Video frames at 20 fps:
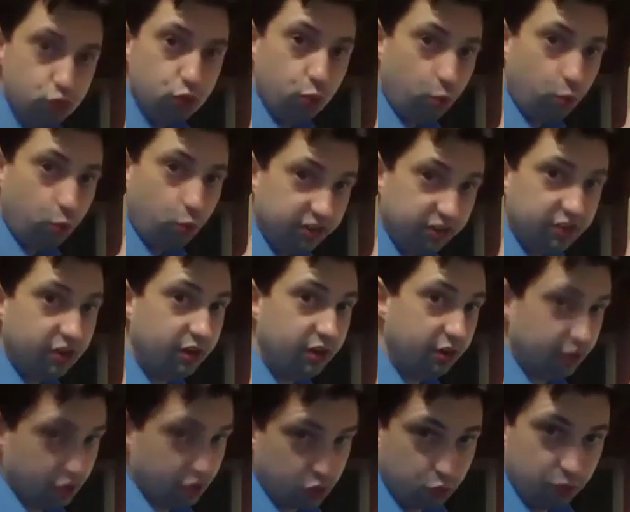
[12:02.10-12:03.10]
do to one
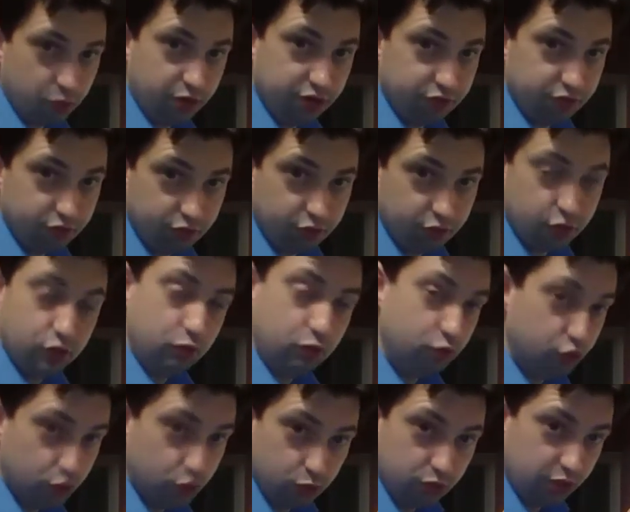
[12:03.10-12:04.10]
side of the equation,
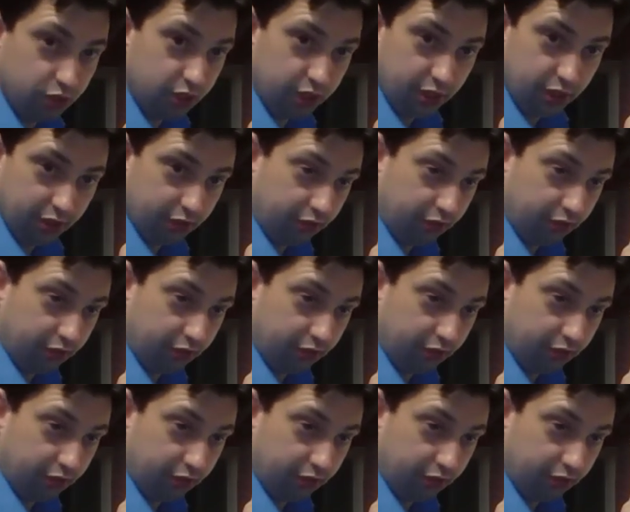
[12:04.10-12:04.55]
you do to